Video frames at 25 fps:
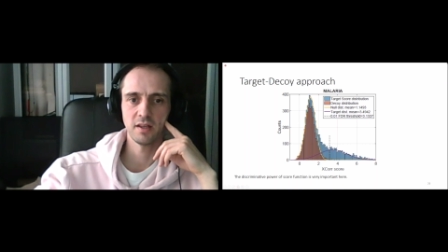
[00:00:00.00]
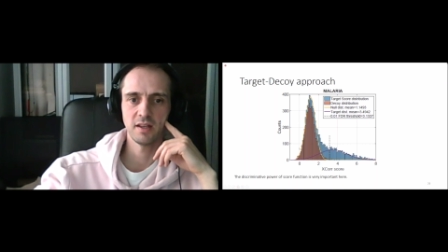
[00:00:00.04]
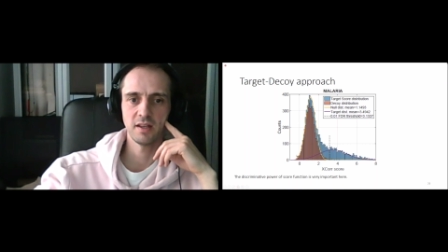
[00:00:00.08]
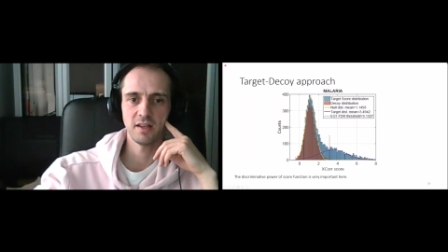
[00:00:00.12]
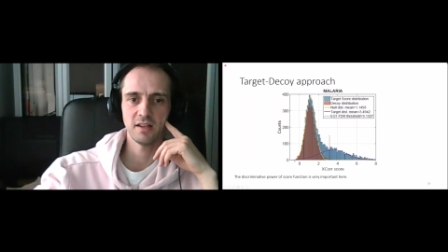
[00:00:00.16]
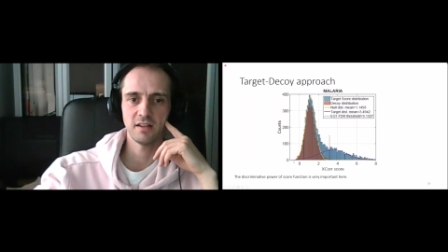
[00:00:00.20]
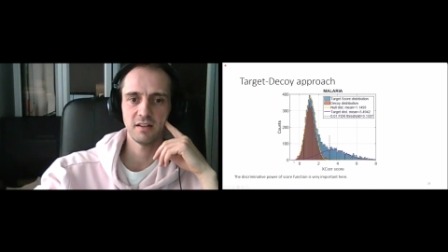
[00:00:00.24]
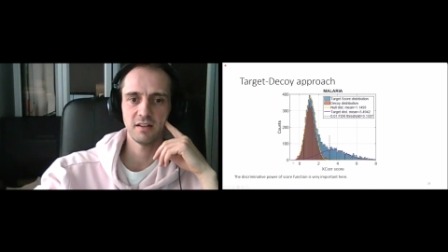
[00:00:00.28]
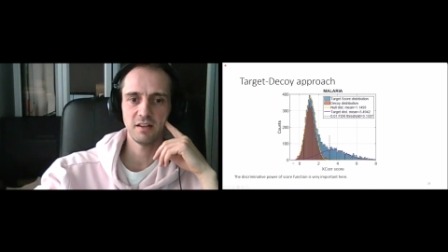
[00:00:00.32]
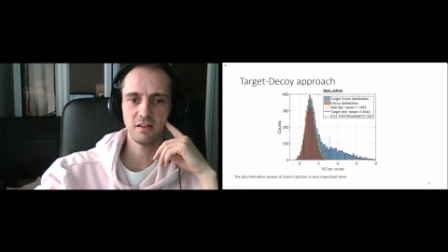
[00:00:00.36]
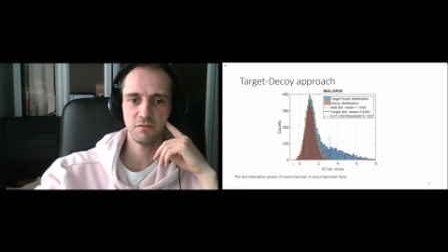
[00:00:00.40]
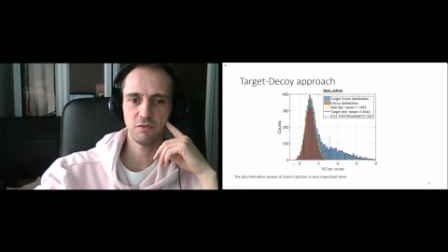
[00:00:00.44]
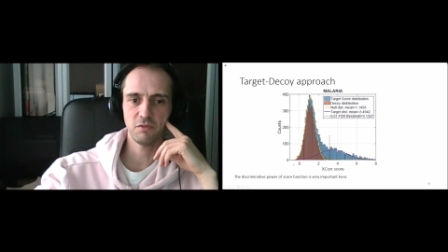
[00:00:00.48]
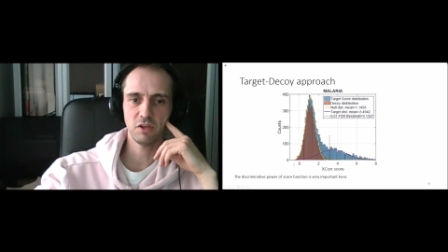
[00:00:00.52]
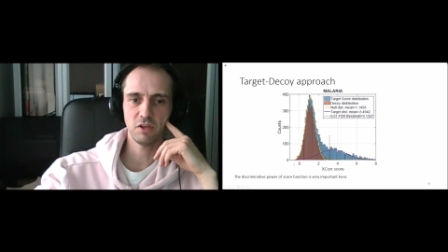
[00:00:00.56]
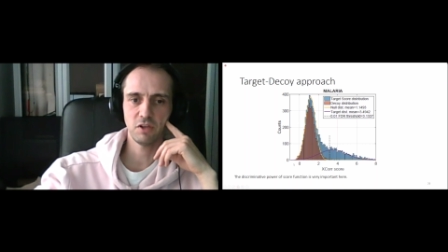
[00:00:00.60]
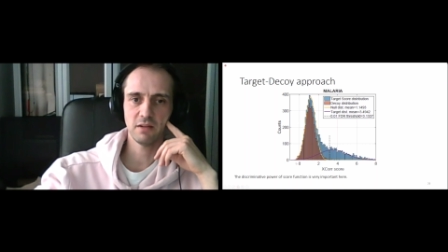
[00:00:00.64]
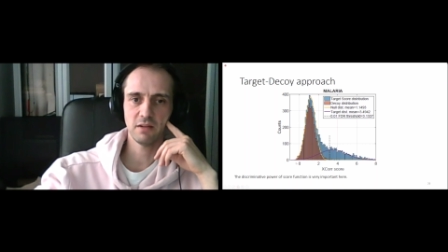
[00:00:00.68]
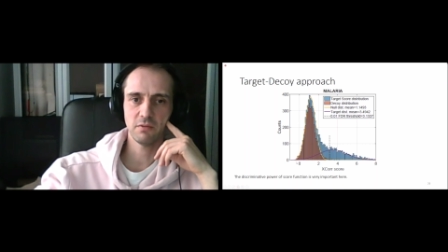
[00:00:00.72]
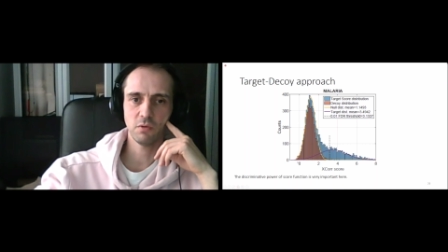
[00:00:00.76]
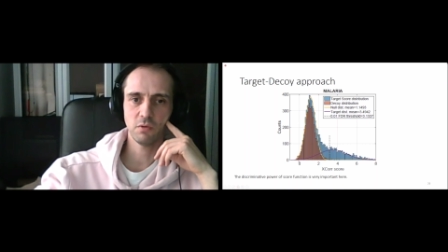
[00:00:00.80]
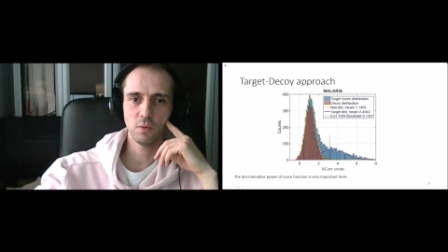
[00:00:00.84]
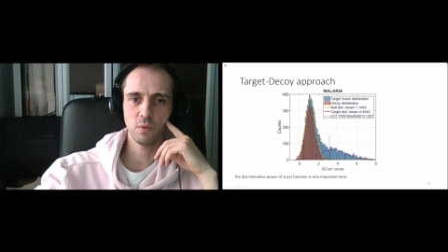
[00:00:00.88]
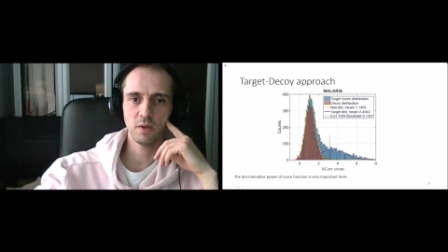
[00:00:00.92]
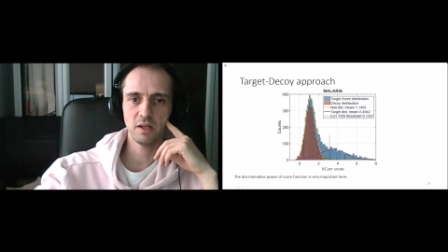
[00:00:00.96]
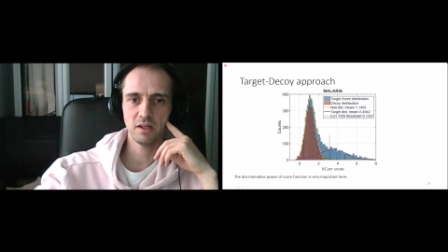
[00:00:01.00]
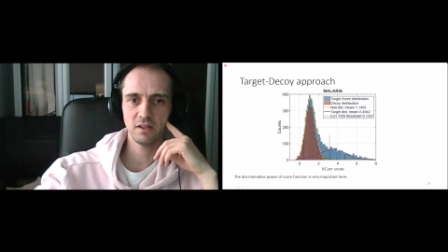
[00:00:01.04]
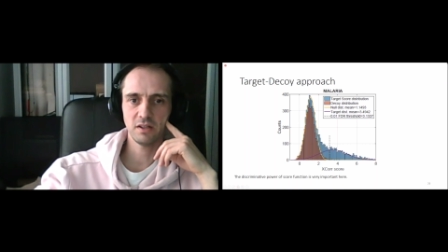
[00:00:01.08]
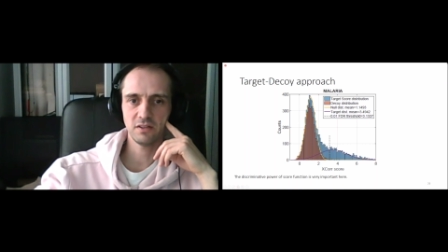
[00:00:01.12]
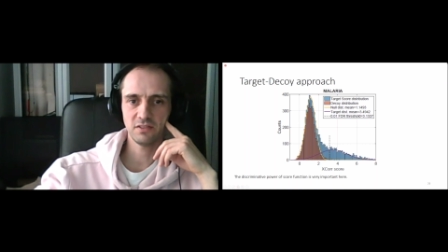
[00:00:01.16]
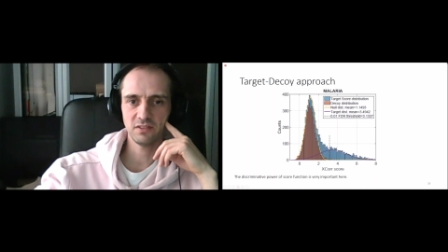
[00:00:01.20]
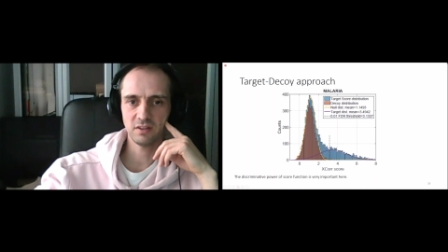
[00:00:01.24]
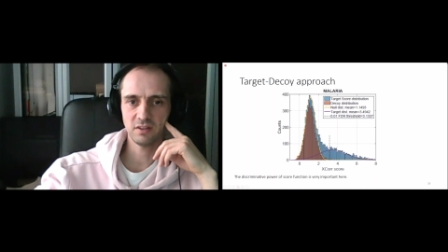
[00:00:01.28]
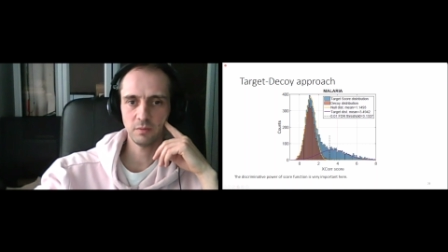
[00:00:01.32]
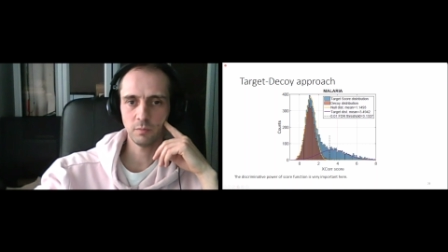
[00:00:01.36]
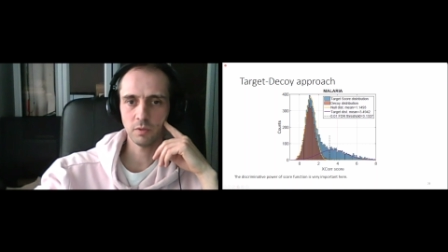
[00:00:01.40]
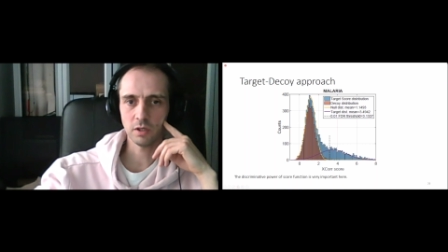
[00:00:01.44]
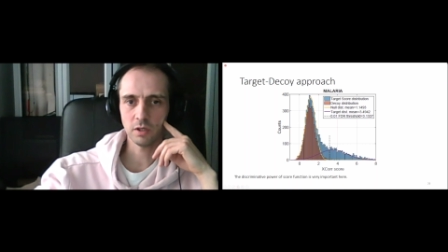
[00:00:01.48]
Then we have a very
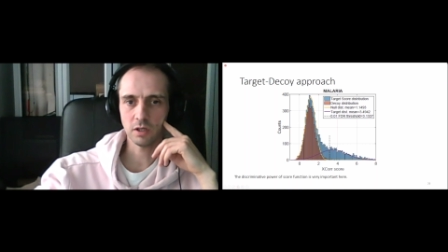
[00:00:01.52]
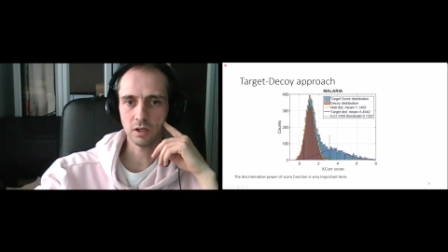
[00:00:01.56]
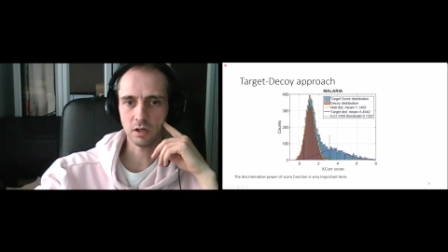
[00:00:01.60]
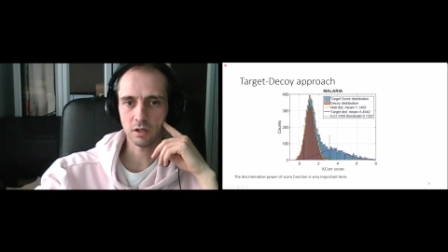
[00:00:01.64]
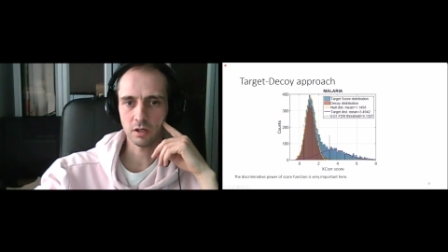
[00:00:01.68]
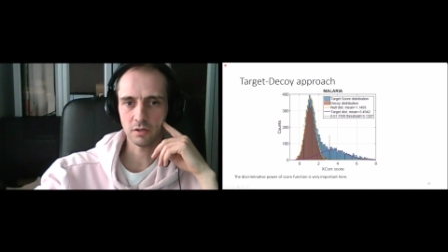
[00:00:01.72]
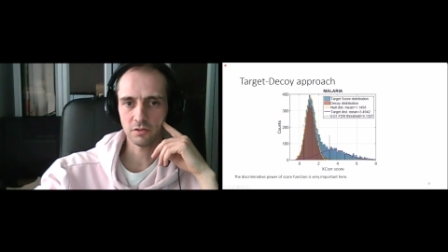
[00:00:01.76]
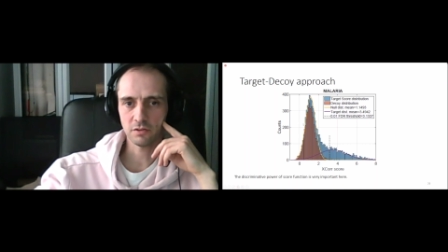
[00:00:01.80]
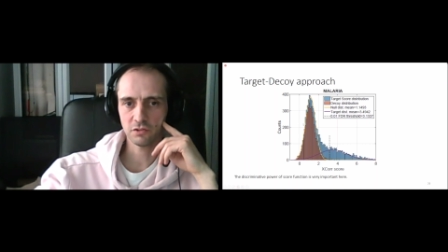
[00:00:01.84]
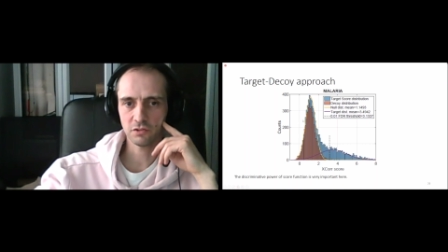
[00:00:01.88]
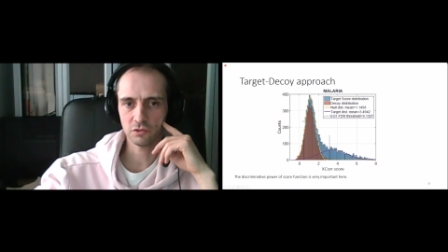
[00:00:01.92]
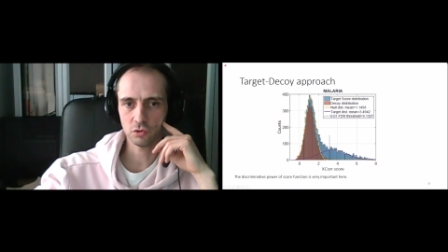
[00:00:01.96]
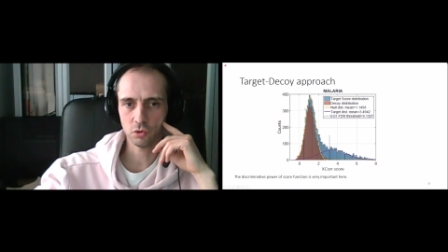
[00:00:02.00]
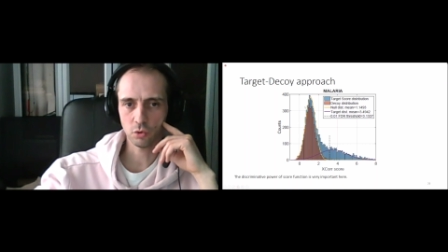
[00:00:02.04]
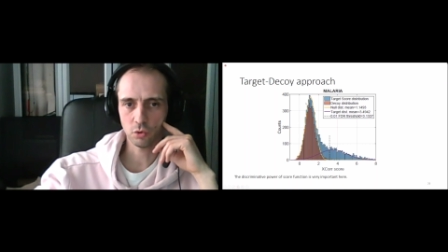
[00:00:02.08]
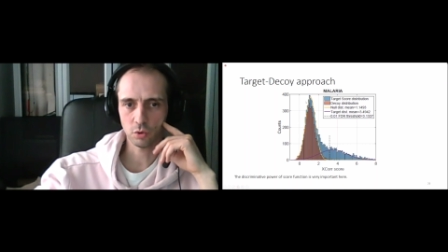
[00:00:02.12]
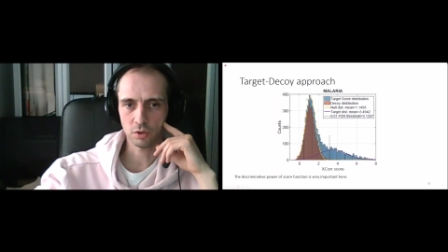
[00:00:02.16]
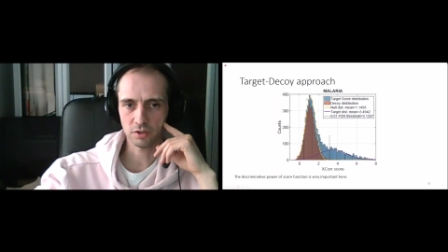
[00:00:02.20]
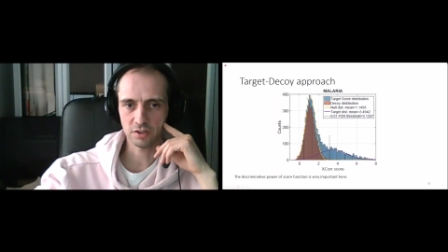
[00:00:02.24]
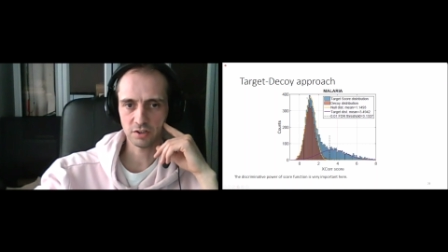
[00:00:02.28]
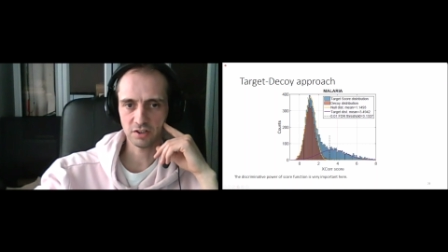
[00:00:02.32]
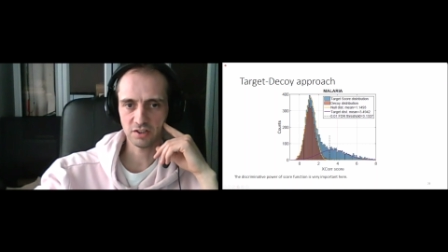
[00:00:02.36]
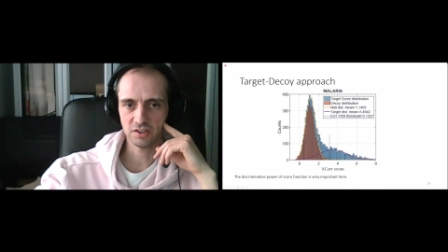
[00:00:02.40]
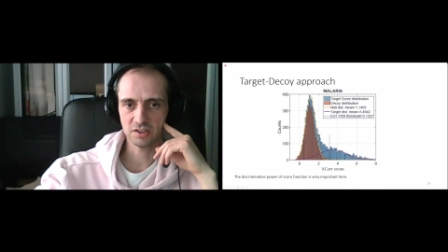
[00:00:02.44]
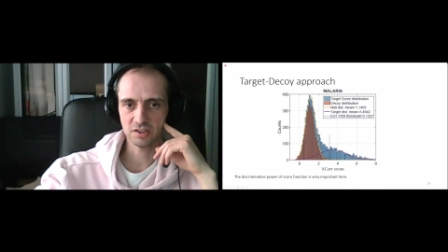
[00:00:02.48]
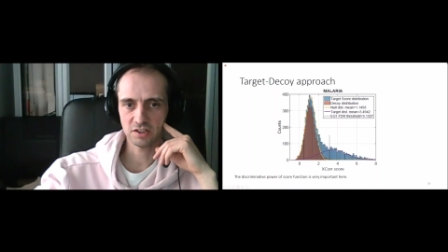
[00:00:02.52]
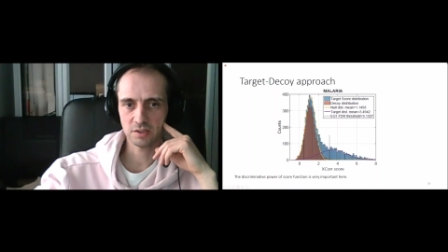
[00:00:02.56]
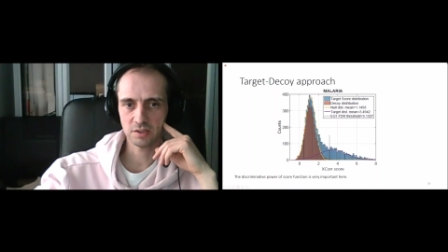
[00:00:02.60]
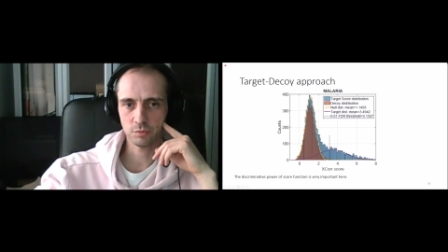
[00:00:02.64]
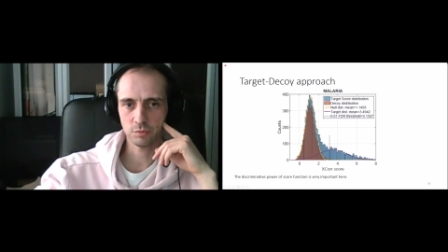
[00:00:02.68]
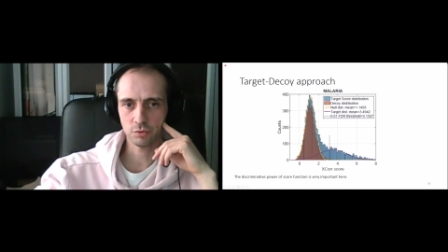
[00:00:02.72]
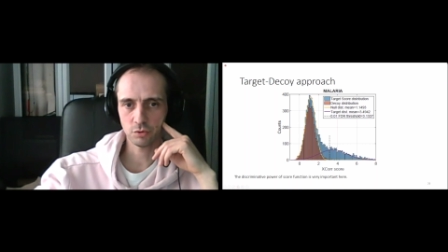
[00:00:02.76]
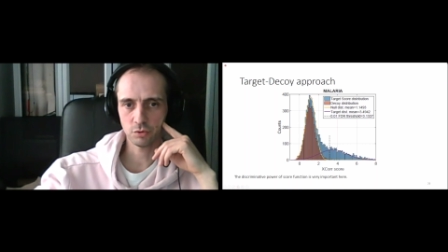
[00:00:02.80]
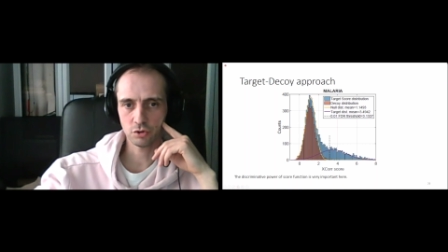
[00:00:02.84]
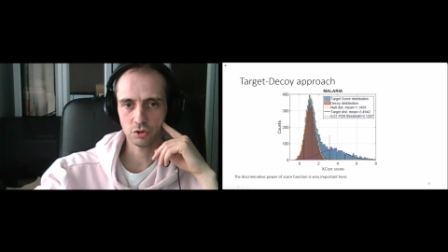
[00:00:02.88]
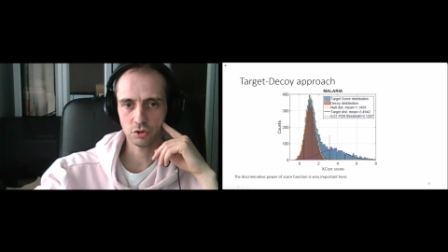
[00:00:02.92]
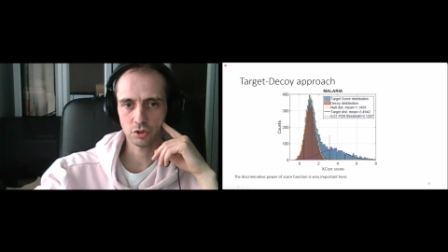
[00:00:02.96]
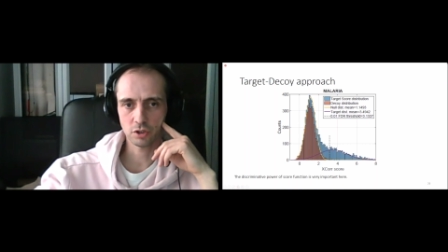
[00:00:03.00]
similar score
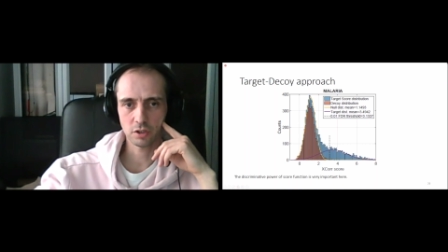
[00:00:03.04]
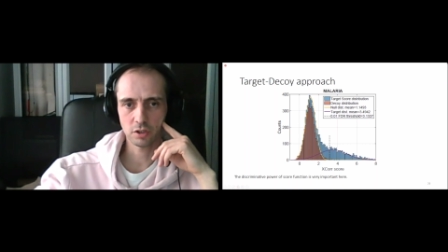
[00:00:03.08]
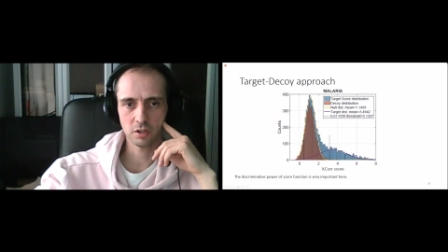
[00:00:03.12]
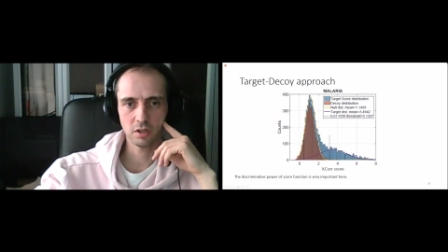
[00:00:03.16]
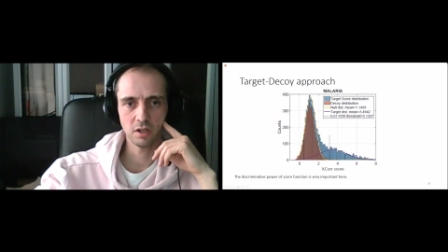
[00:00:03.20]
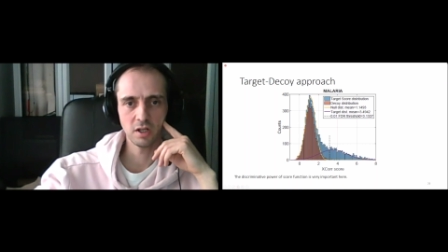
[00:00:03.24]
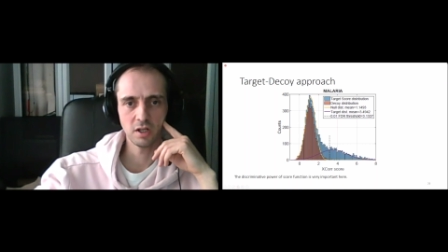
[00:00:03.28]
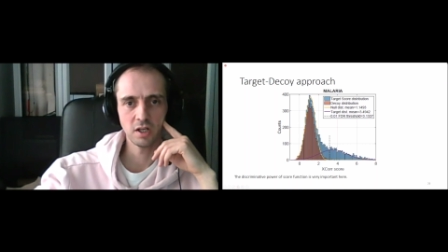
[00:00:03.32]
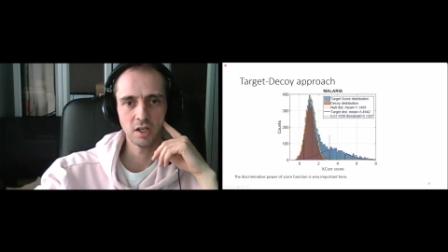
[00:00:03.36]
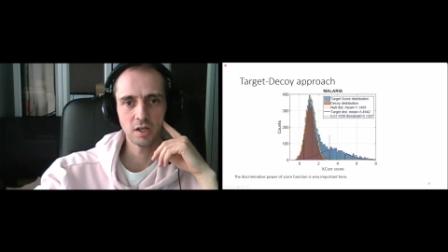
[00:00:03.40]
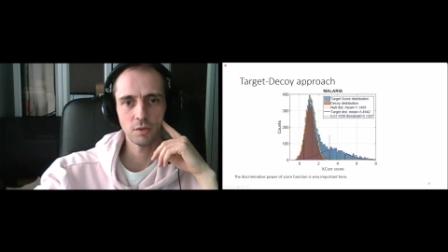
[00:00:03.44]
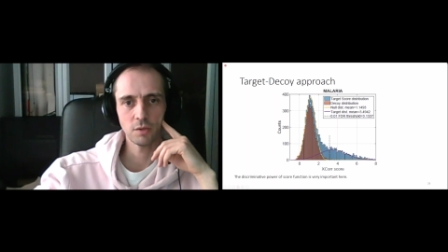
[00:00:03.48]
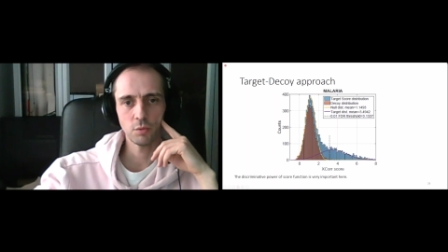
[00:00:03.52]
distribution,